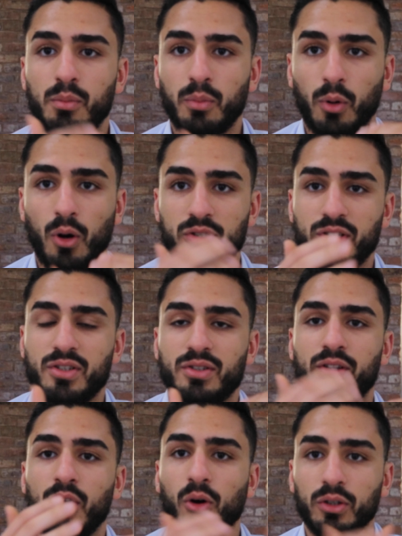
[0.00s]
process
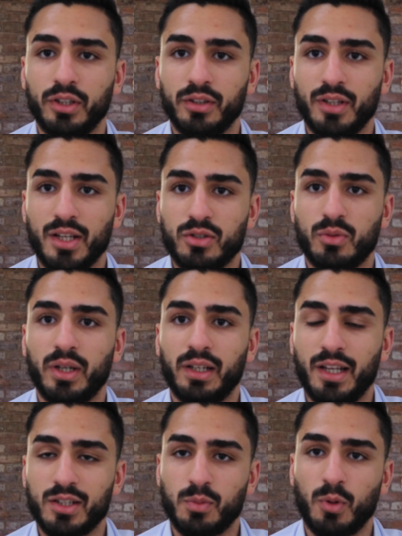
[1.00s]
the audit as
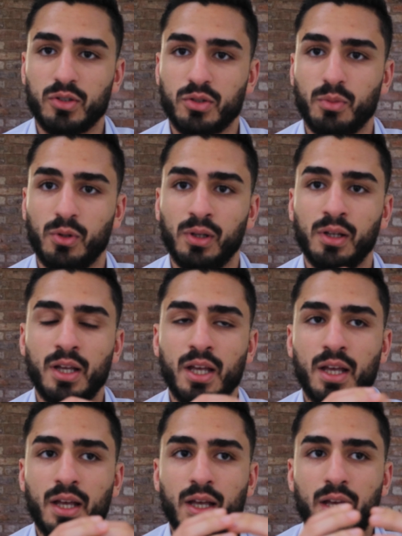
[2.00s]
quickly as possible.
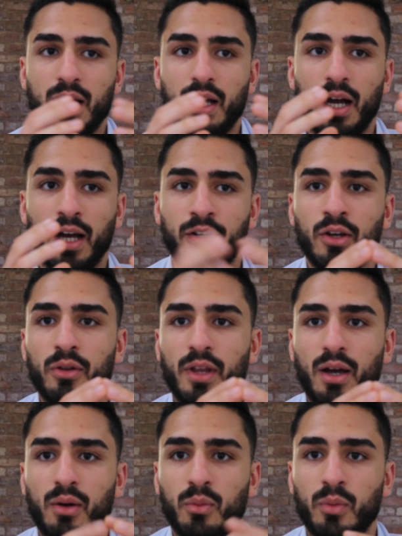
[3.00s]
I know
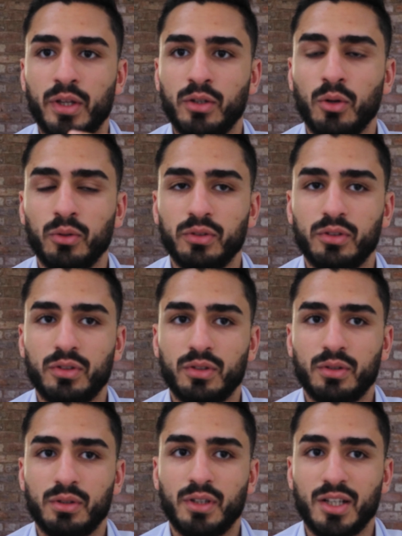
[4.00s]
that we
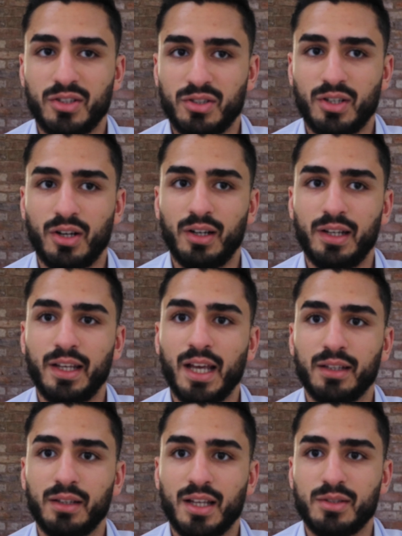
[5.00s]
don't necessarily
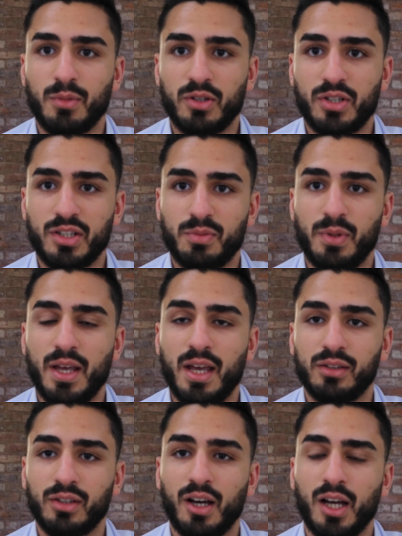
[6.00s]
get as much
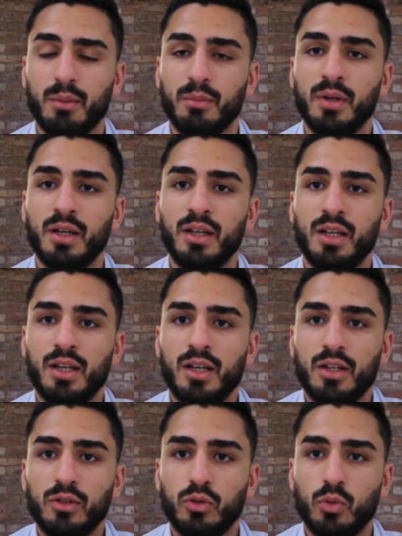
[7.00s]
SPA time
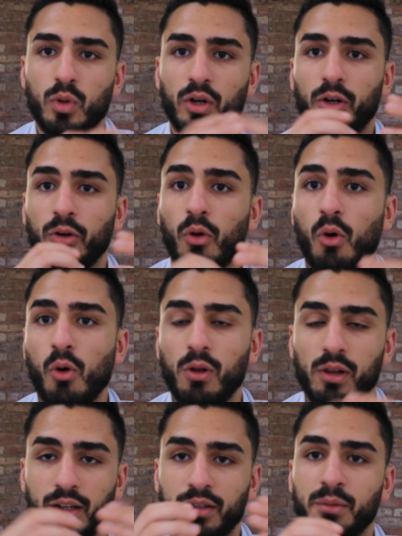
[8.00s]
to work on
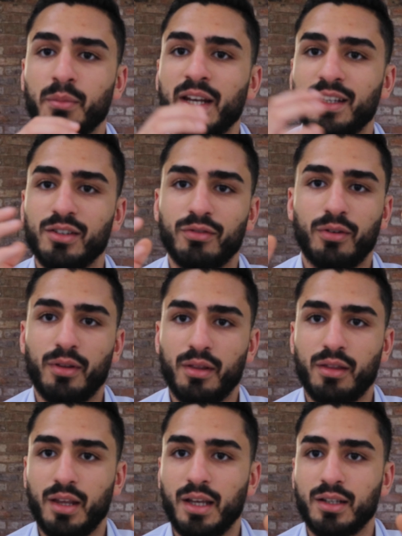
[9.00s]
all the many different
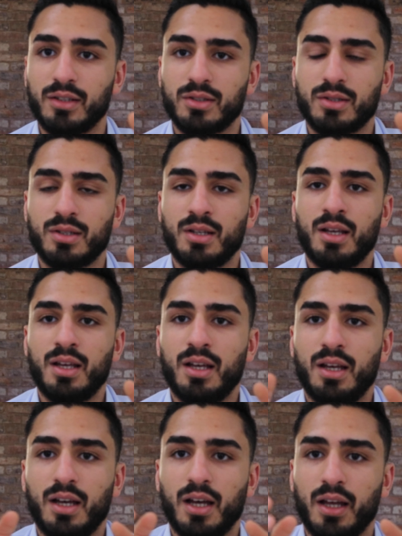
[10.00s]
things
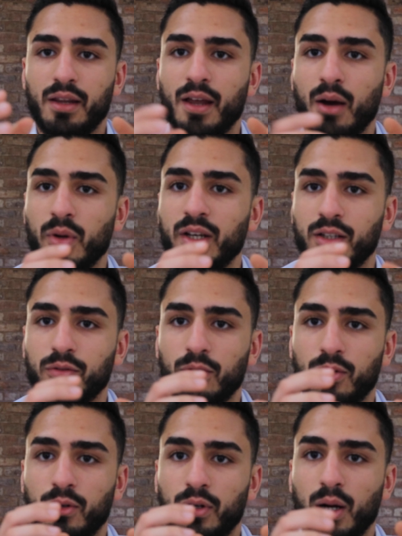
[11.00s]
that we need
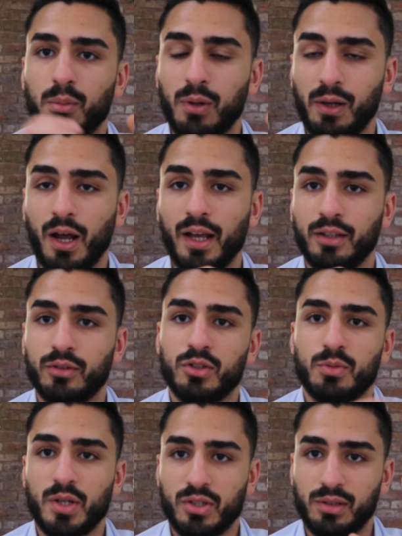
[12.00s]
for applying to
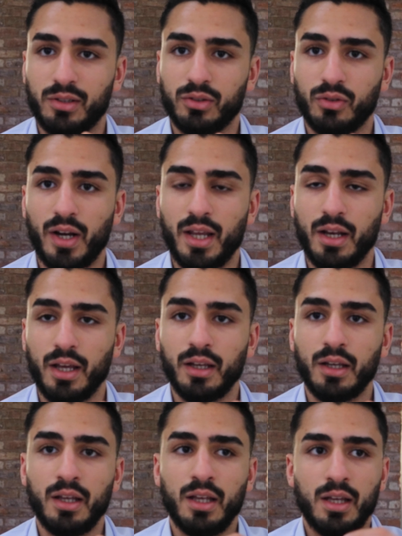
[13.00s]
specialty
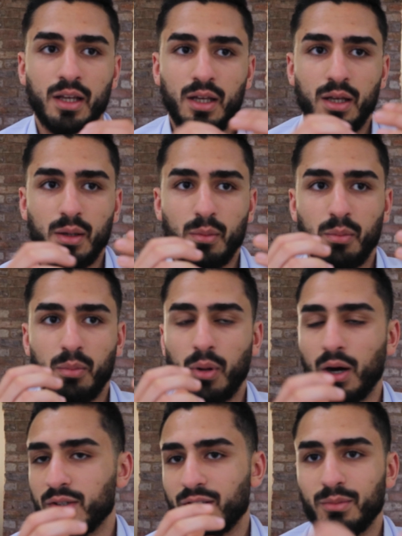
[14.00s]
training,
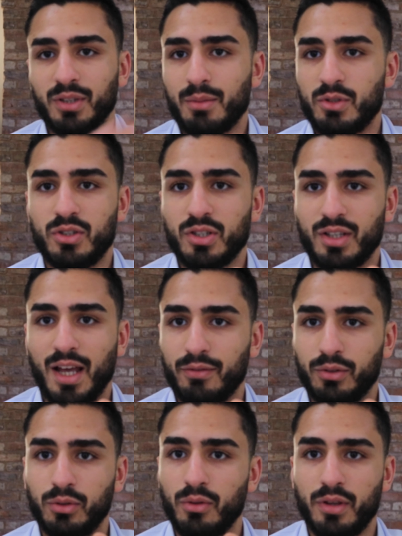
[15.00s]
but sometimes you just
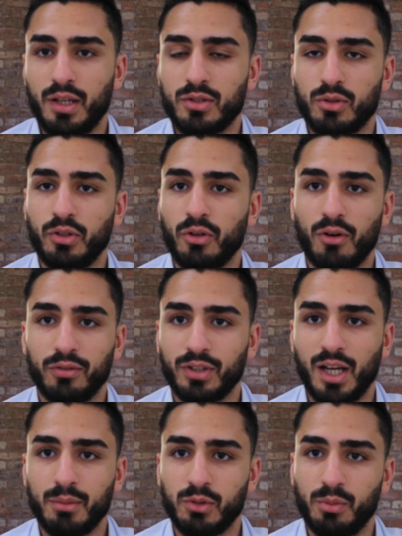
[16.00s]
have to do things on your off
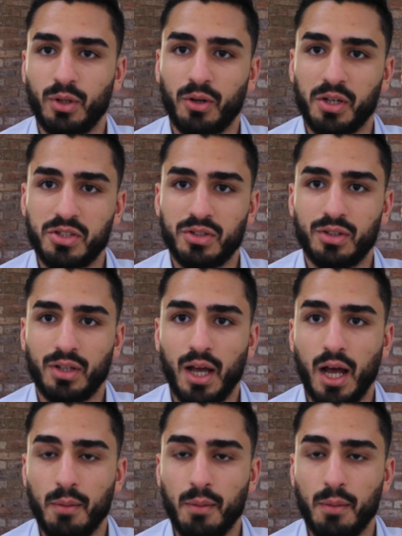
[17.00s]
time, to be honest.